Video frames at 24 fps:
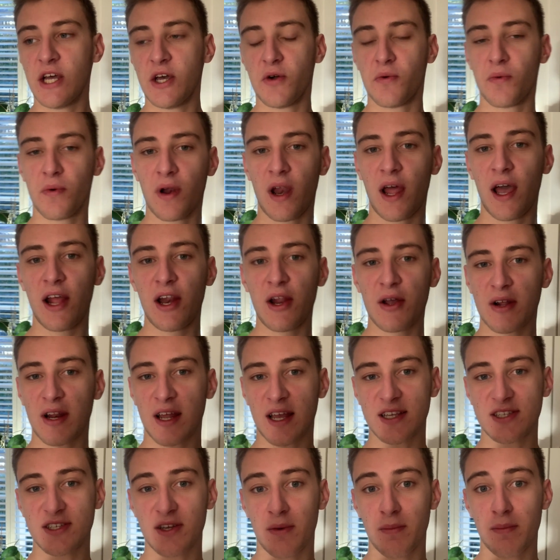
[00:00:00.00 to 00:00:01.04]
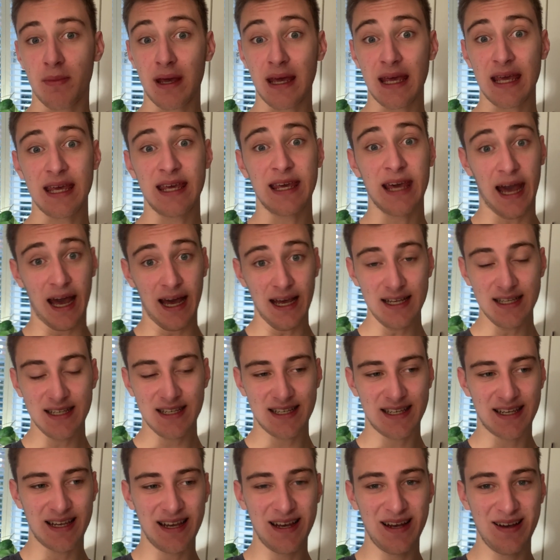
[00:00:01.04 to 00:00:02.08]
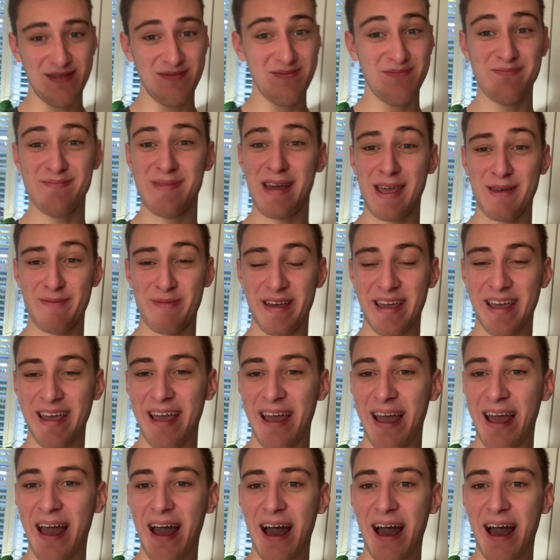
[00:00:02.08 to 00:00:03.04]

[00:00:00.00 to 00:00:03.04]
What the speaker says: will I look like a zombie? Yes, maybe.